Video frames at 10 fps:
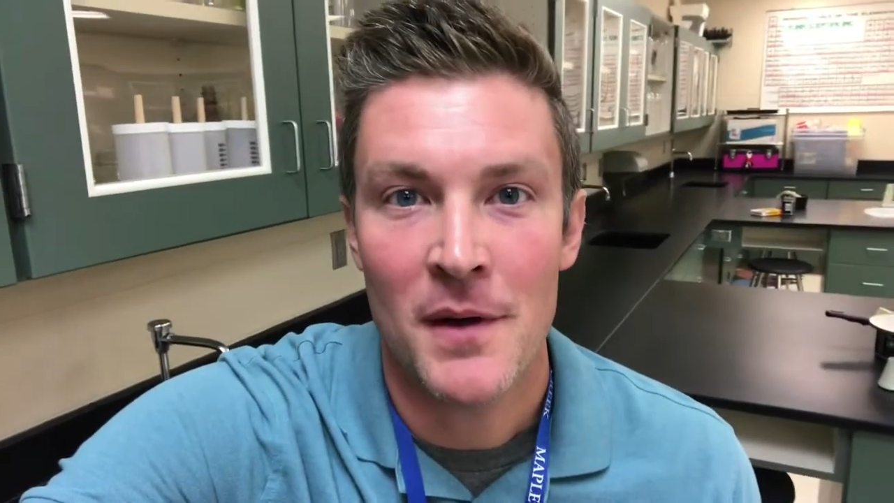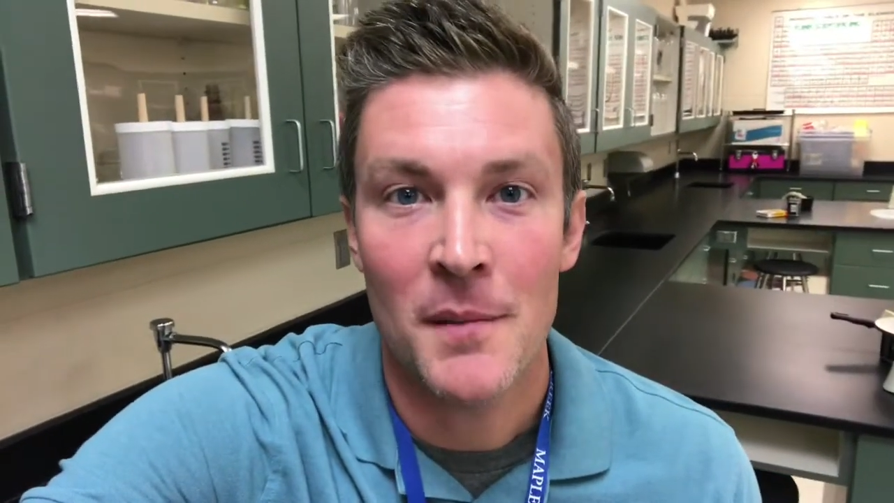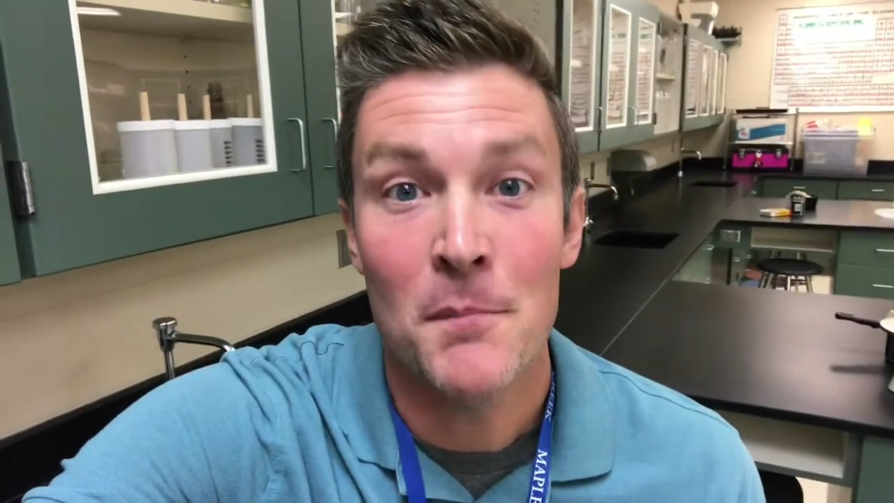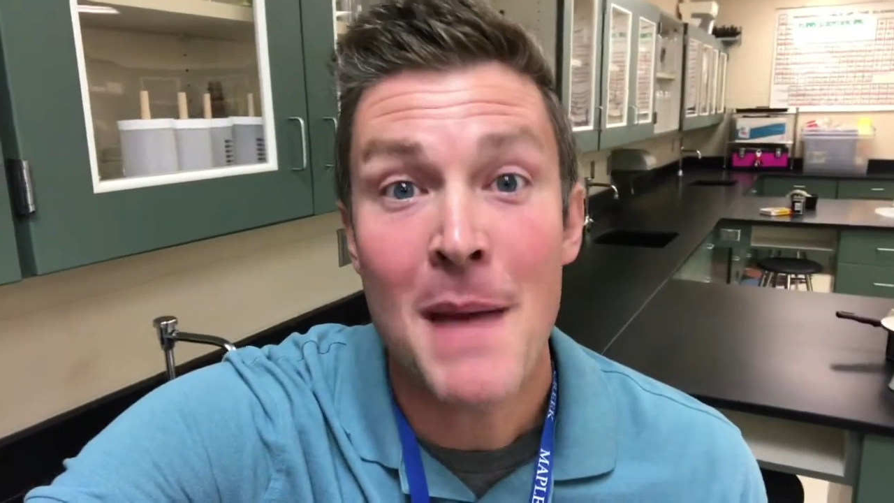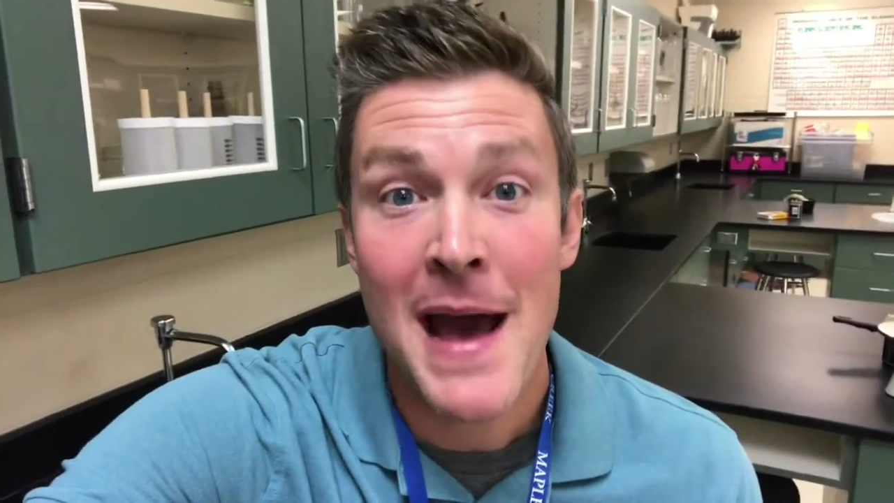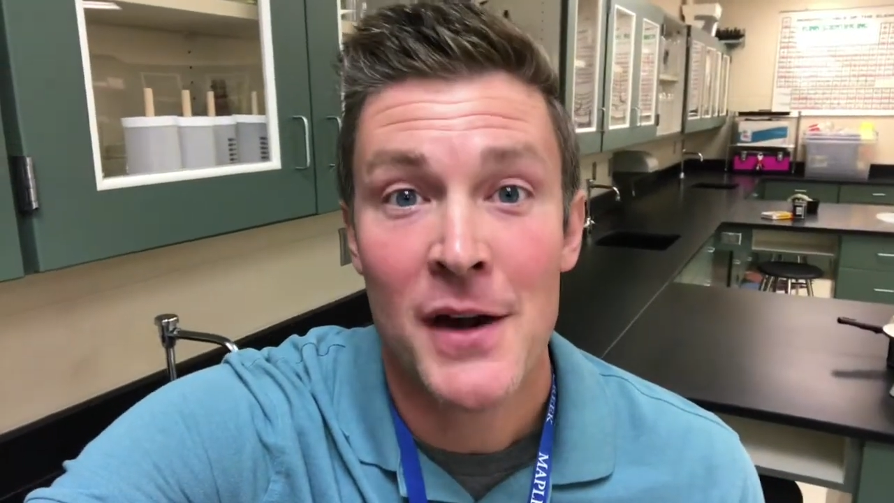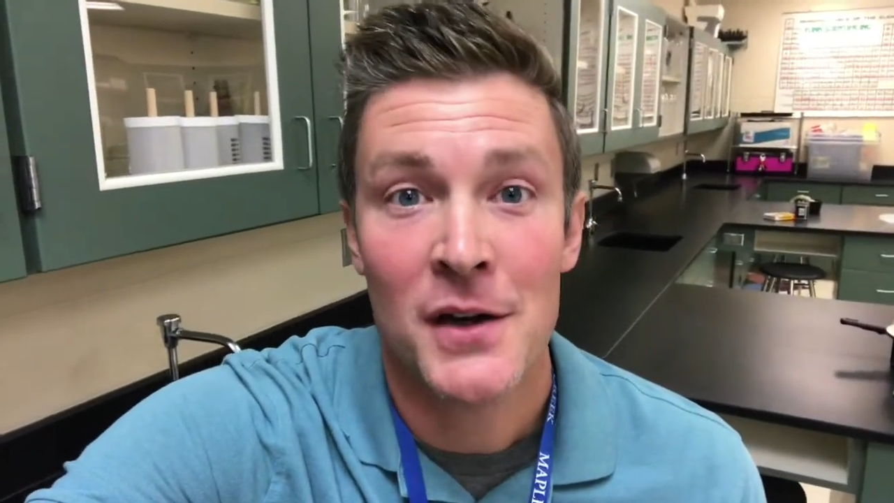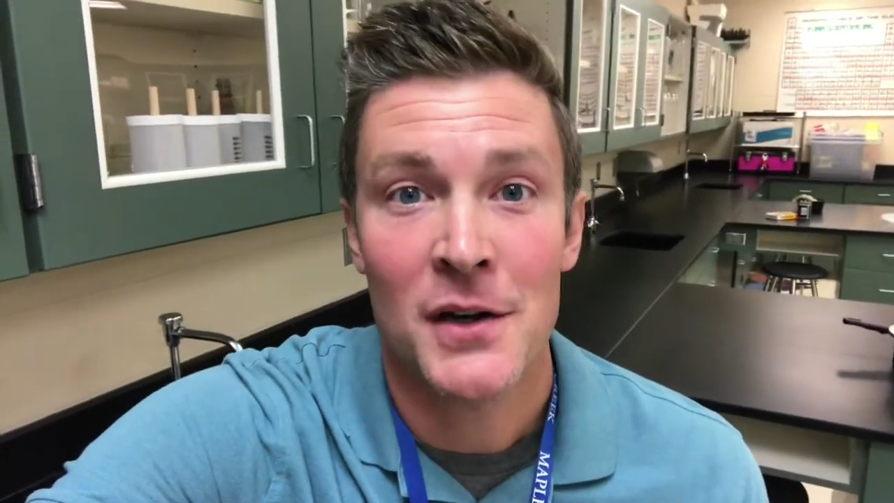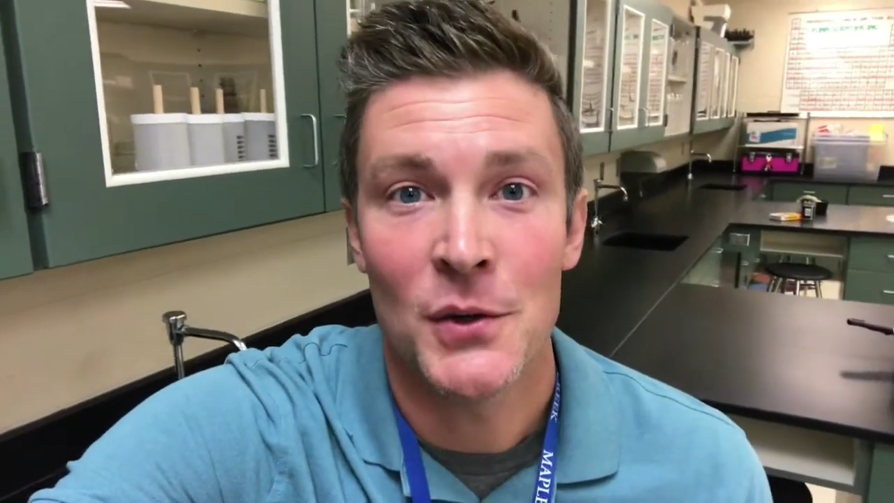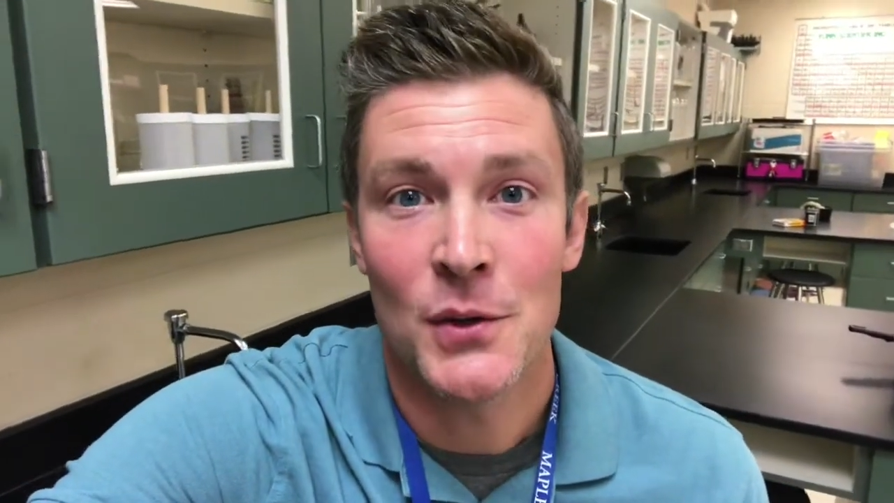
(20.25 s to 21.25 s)
of
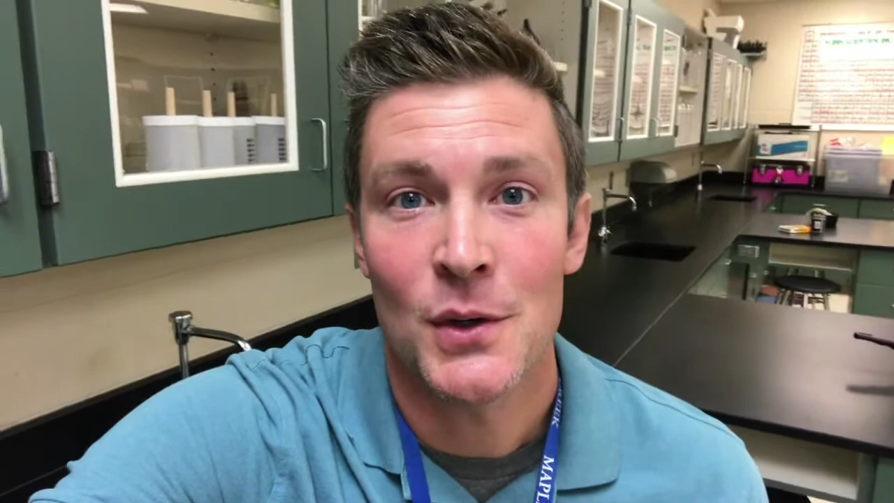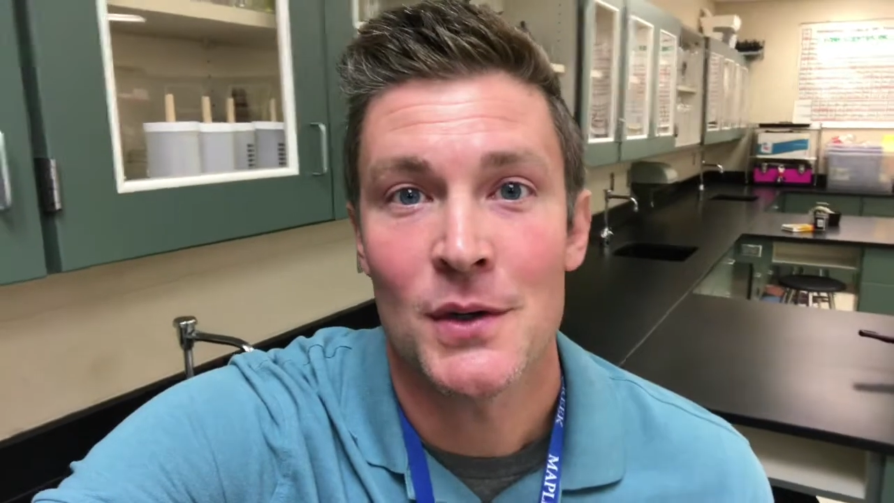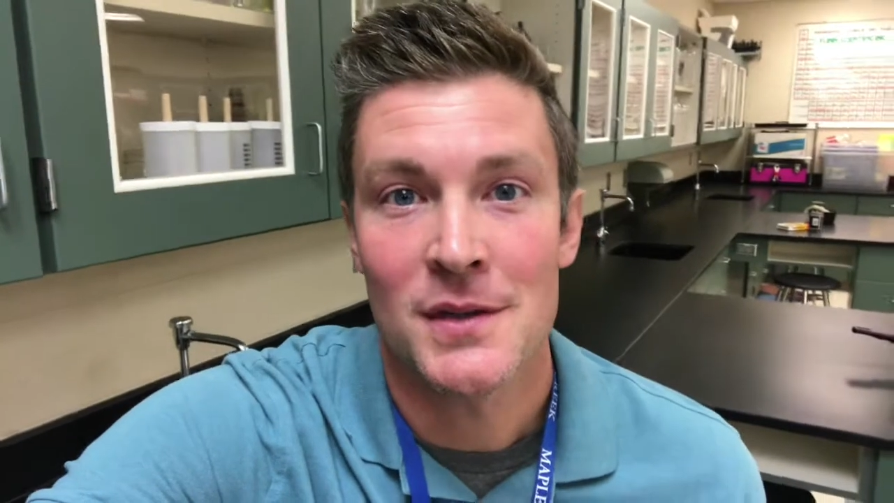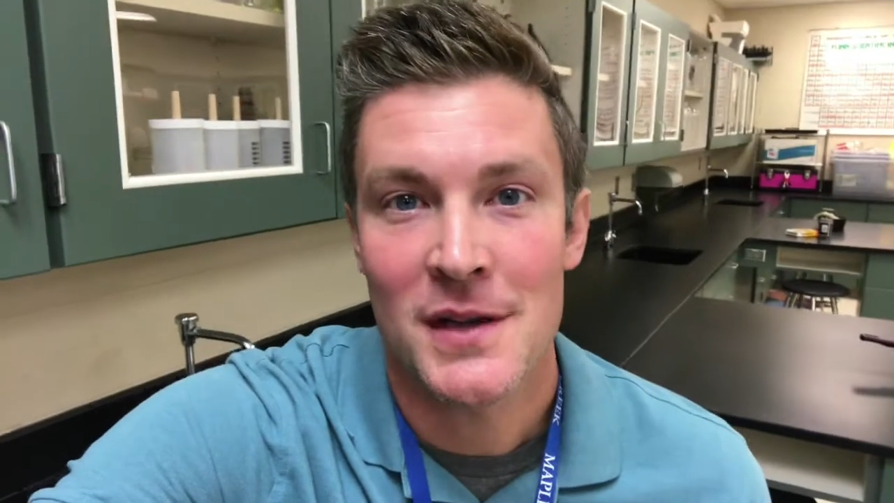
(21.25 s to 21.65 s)
matter or